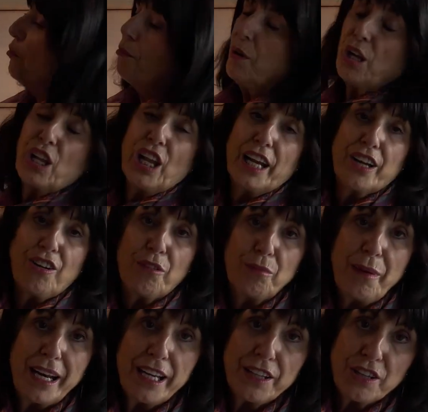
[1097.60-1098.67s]
But like
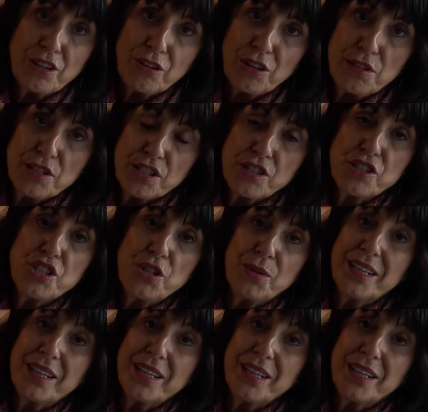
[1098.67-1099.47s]
on many of the cruises,